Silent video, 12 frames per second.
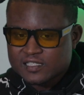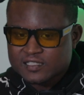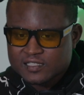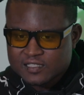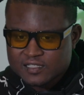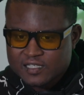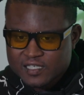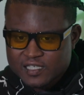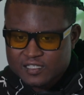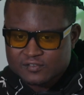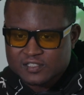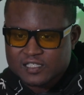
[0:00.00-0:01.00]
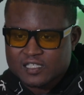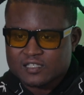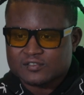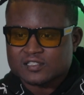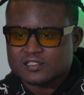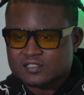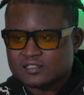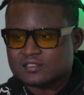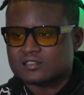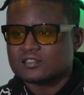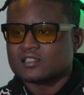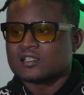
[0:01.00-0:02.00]
that they need to have
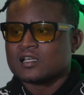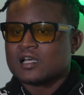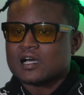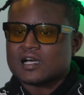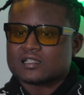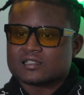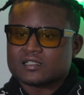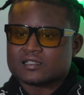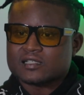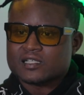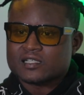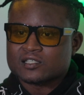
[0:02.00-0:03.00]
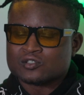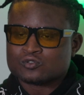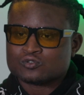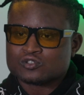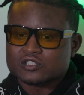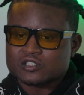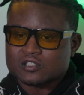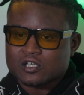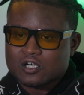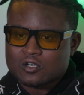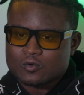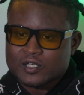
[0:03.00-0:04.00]
consistency, I think that you should
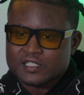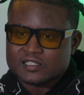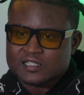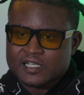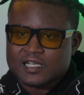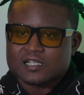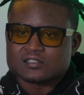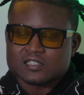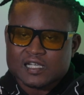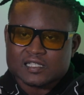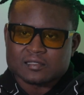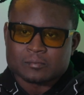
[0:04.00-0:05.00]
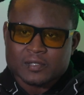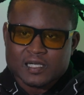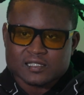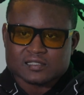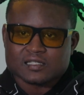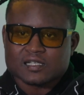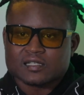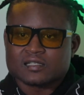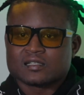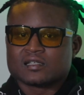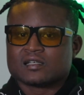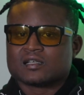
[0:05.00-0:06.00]
always think outside the box, like,
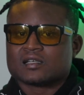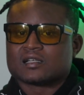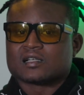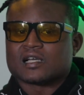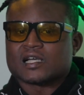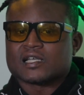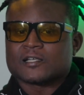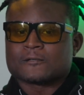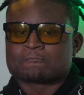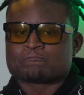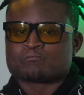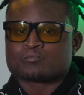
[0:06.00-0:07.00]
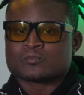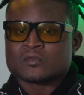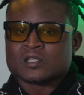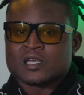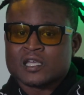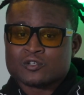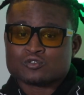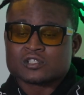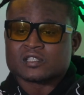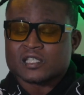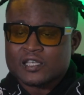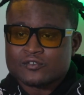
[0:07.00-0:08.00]
and you
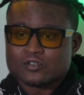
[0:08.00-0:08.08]
should give